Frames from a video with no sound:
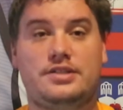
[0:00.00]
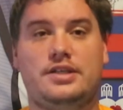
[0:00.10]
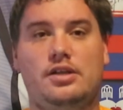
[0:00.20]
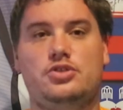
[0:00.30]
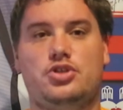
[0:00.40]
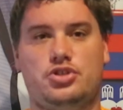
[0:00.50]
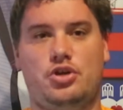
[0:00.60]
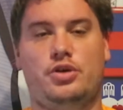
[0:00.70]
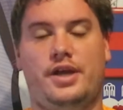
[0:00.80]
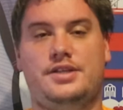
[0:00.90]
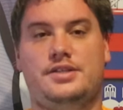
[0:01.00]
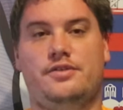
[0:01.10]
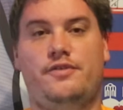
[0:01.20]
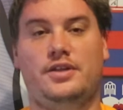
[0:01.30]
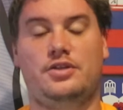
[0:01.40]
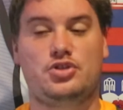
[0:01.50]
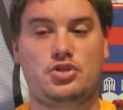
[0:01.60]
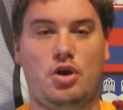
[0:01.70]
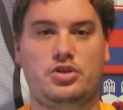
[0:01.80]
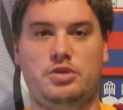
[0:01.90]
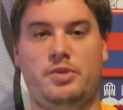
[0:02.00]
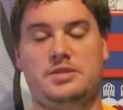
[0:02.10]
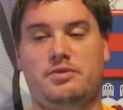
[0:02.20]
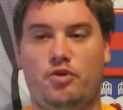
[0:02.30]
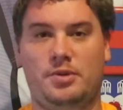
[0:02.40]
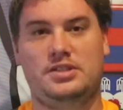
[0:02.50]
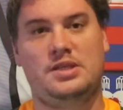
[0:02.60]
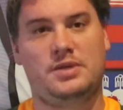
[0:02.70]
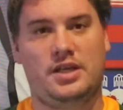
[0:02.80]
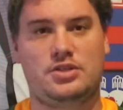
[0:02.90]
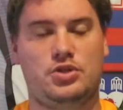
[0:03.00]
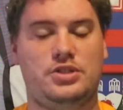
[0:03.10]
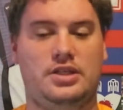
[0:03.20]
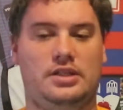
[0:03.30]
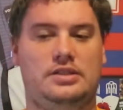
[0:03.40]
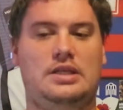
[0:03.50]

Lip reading: skills are showcased in the fact that the Sharks are the best performing team against New Zealand